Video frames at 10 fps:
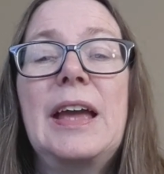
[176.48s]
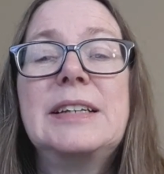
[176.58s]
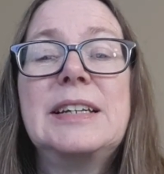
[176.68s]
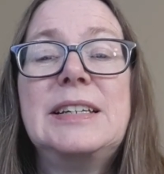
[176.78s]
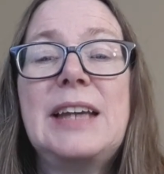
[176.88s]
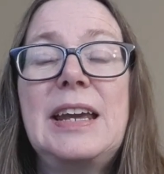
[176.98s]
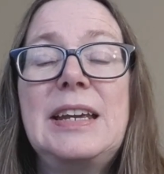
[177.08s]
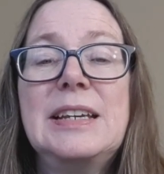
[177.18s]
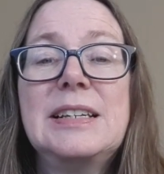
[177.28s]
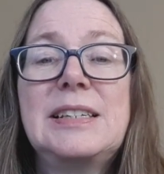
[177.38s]
today
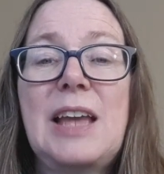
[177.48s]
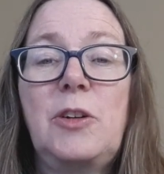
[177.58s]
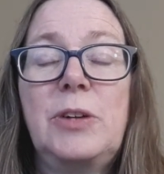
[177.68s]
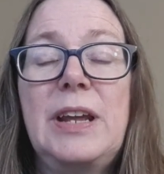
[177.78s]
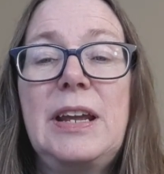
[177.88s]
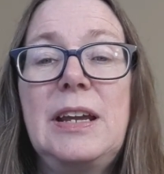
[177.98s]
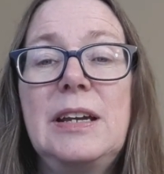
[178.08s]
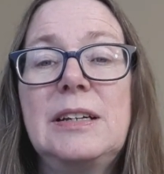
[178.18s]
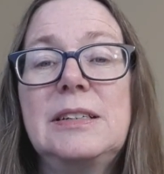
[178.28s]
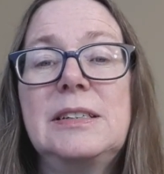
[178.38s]
is Saturday,
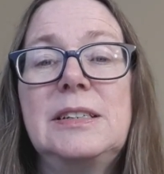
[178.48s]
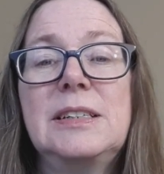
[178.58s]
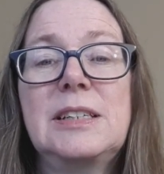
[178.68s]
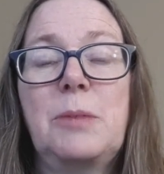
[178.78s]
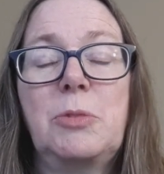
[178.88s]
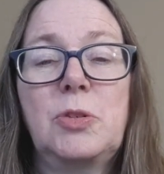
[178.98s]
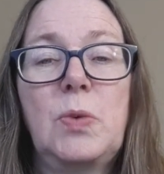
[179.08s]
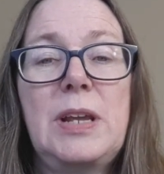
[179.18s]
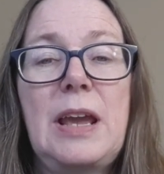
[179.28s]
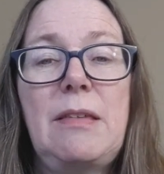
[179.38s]
December
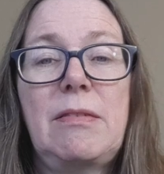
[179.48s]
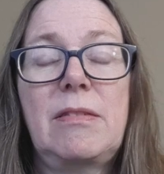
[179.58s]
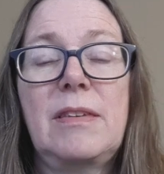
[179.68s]
28th.